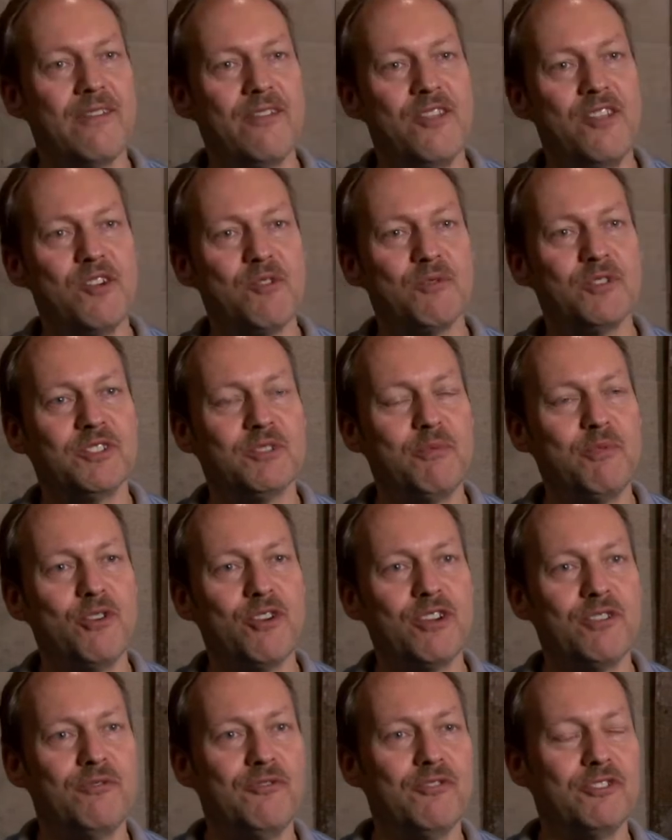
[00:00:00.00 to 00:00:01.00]
There was a
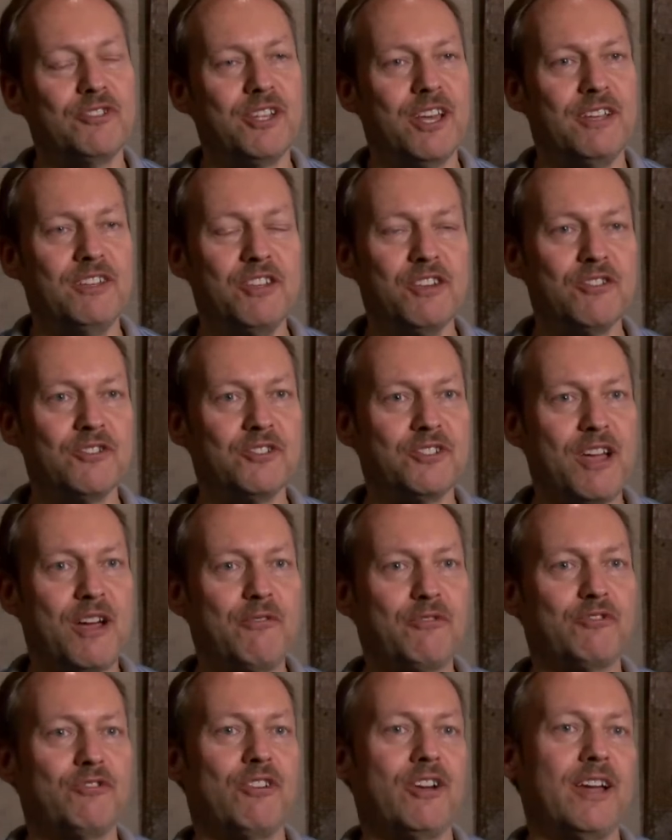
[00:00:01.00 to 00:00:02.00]
period for 10 years
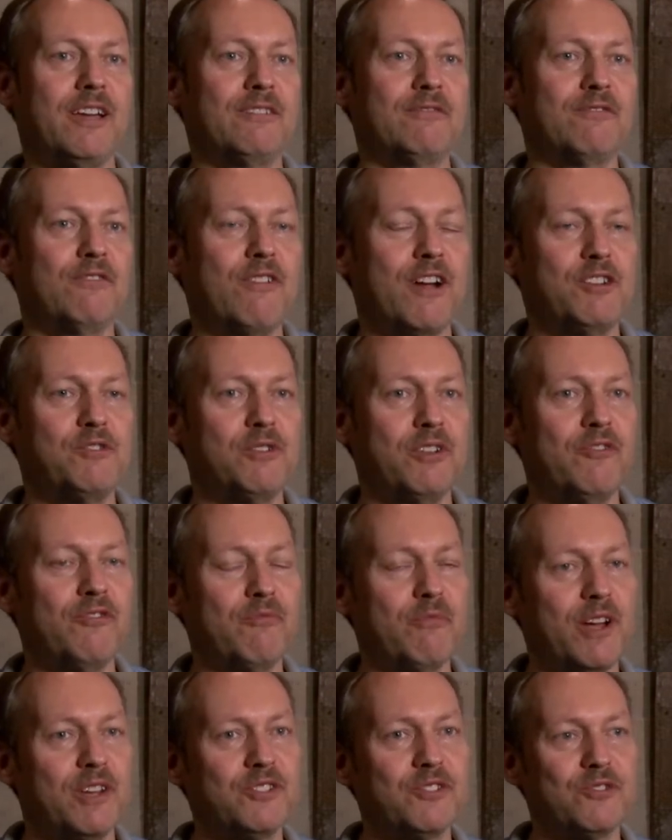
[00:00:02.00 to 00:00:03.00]
after I graduated
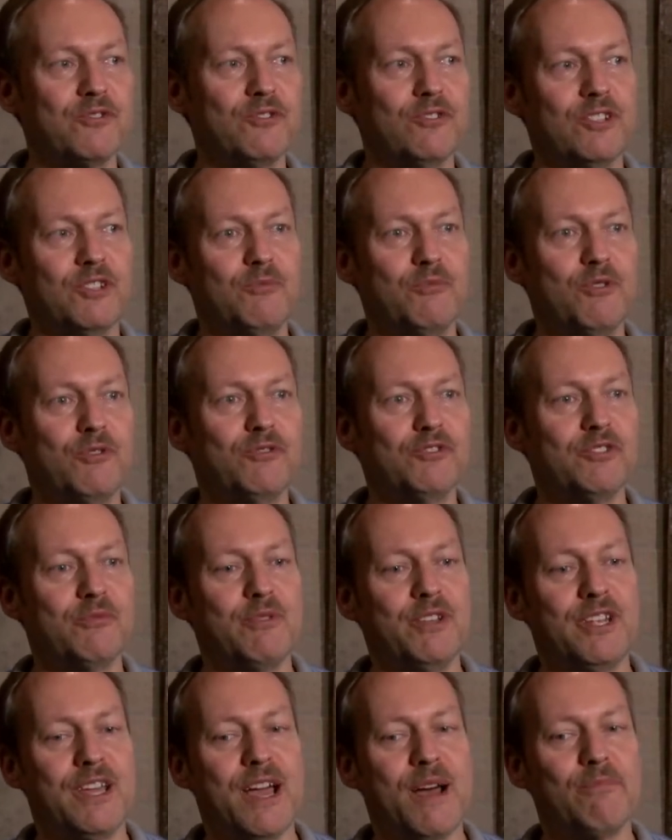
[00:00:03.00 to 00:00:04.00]
from high school and moved to
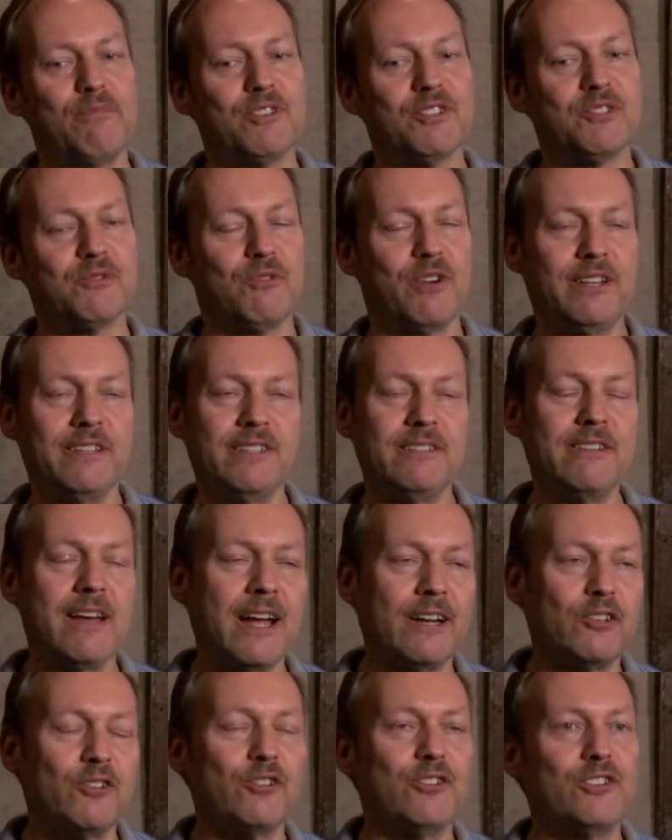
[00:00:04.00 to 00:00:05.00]
Minneapolis where I did
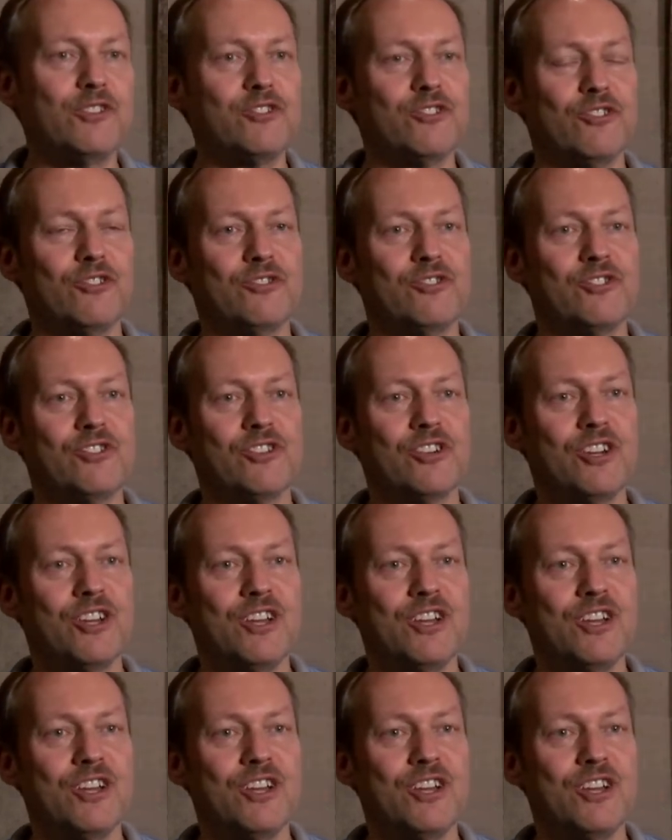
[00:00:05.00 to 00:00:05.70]
not go to church.